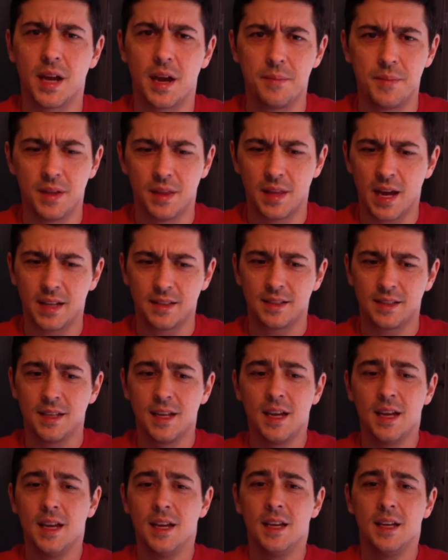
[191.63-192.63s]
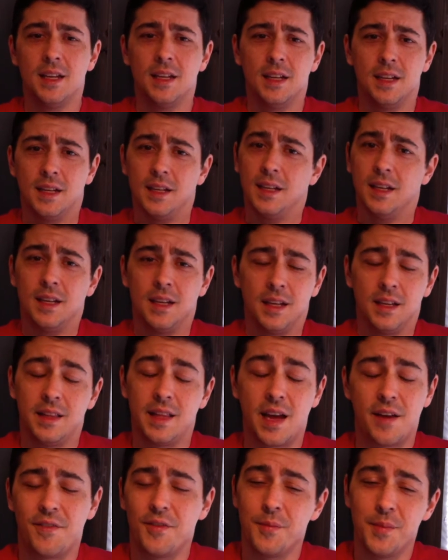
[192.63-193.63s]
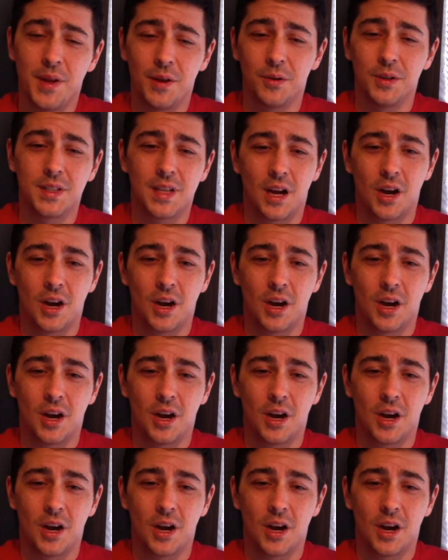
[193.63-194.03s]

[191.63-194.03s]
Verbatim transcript: I mean, that's that for me was